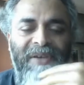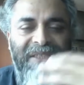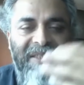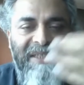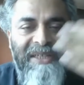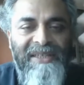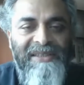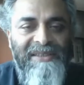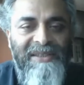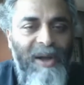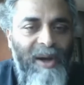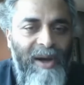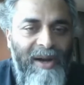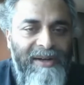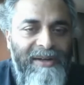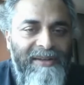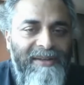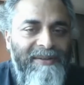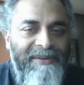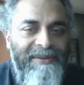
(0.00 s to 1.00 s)
which it is
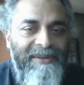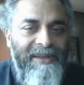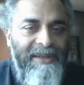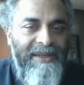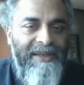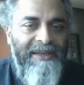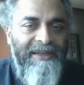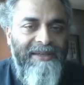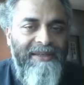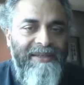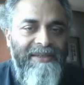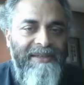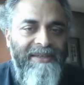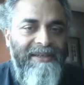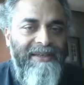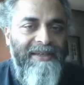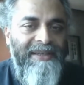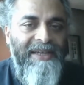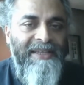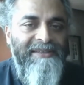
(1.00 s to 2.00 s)
not.
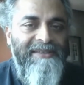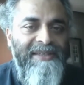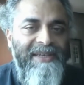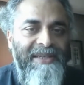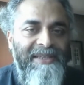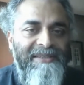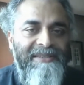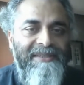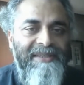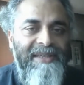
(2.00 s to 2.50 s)
It's